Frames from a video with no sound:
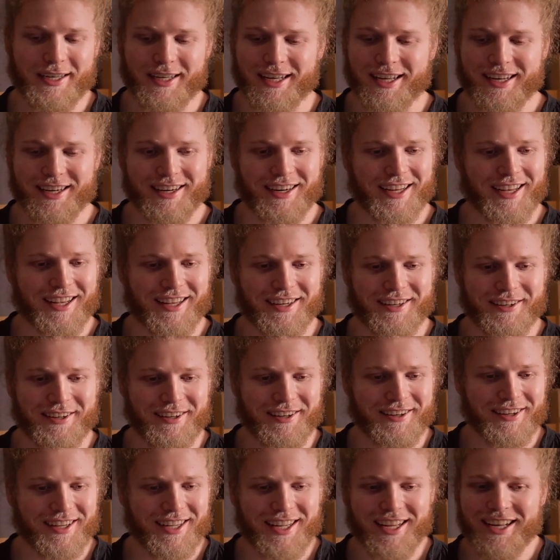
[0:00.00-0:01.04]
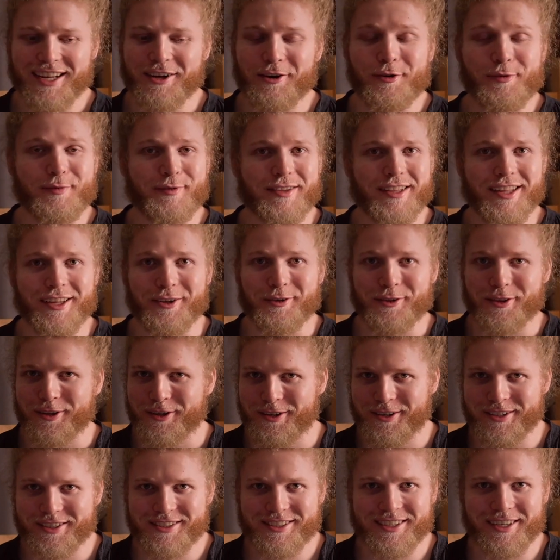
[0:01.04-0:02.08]
I don't know. Hopefully you
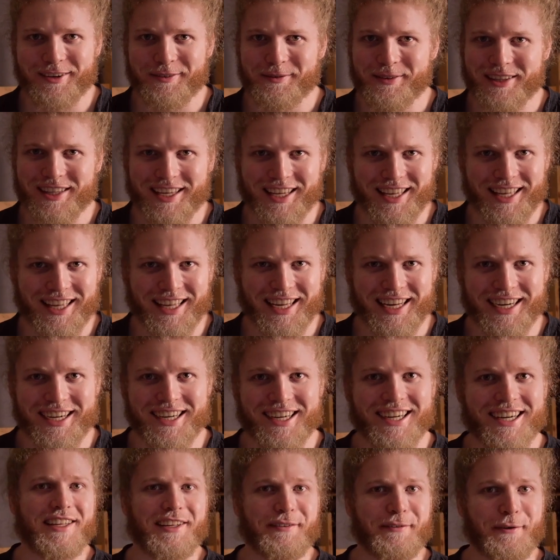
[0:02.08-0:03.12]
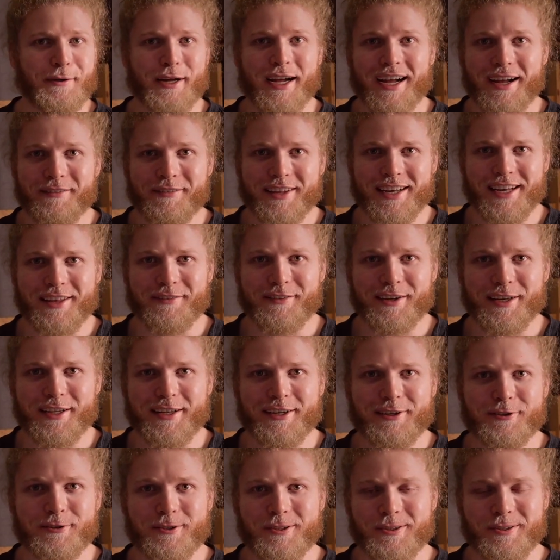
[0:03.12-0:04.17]
learned something here. If you have any
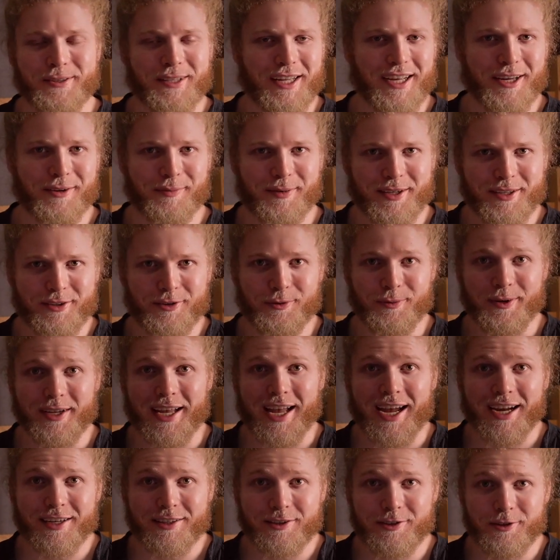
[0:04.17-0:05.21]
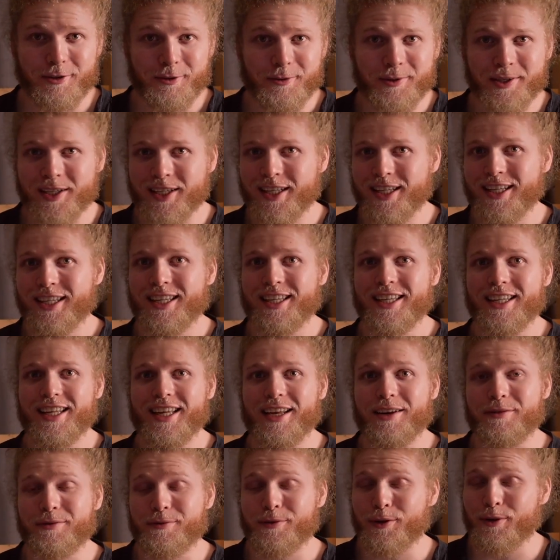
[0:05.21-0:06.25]
videos you'd like me to react to,
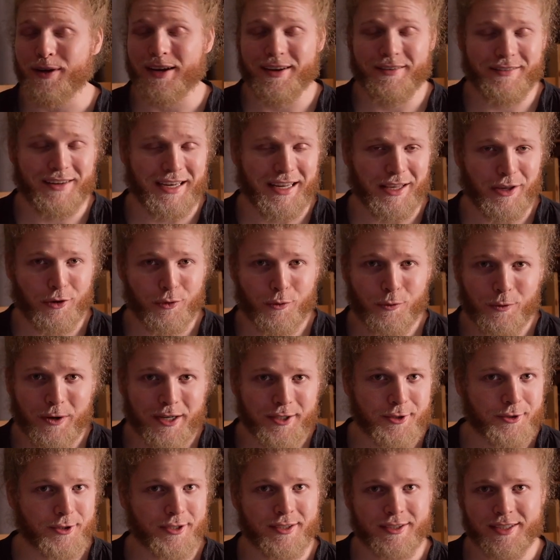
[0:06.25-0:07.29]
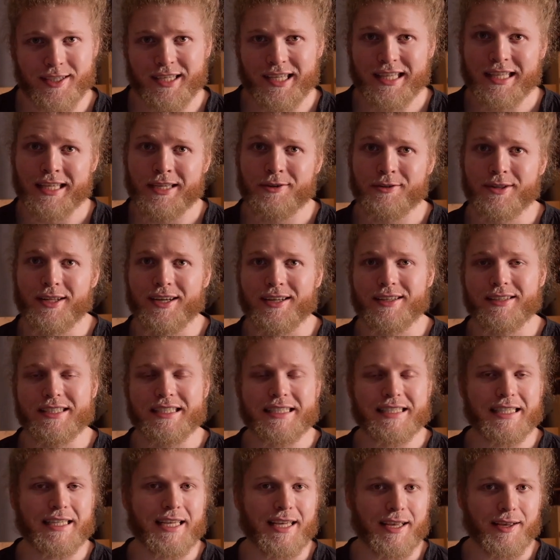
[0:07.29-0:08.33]
if you have any questions, anything you'd like to
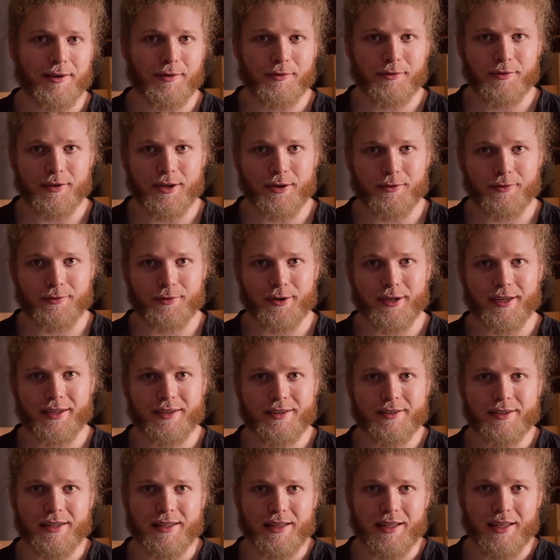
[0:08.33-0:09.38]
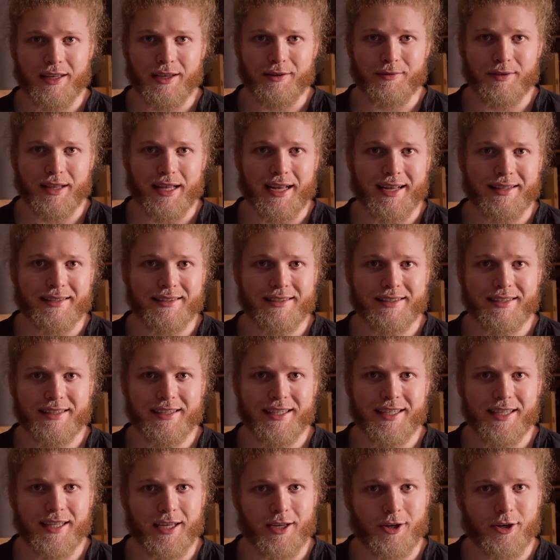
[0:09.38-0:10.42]
see, feel free to leave that
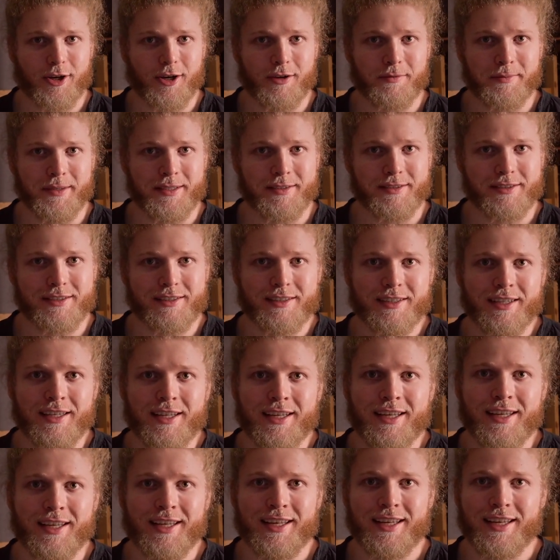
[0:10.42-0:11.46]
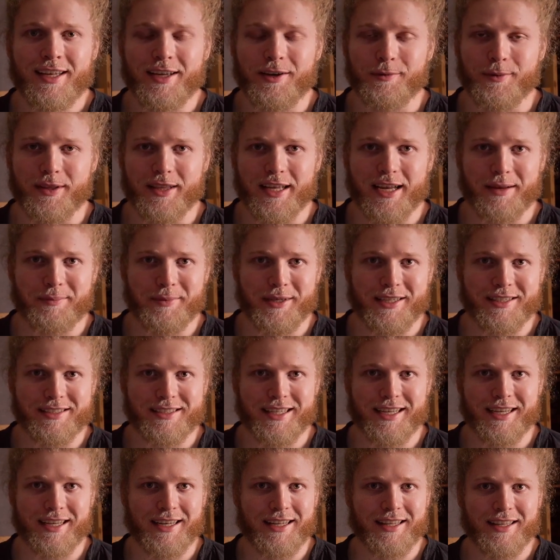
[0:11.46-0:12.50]
in the comments. And with that being
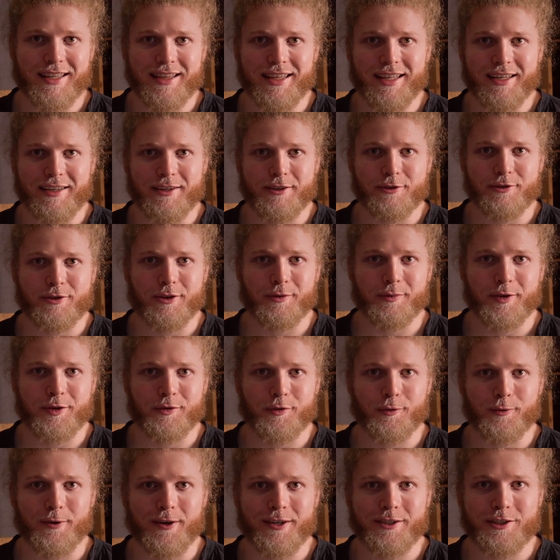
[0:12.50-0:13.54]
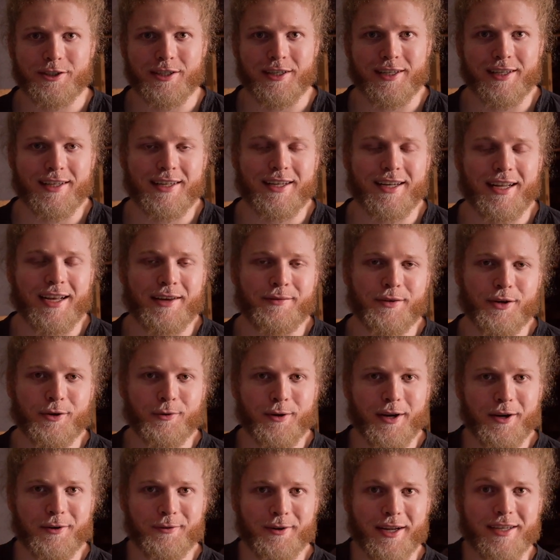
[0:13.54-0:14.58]
said, thank you so much for watching and have a
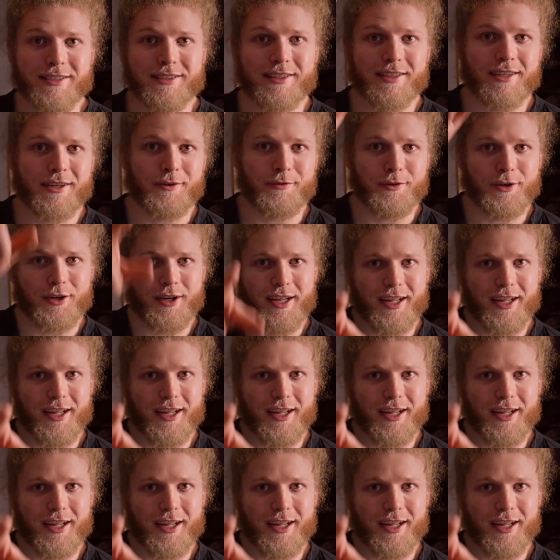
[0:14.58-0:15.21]
great rest of your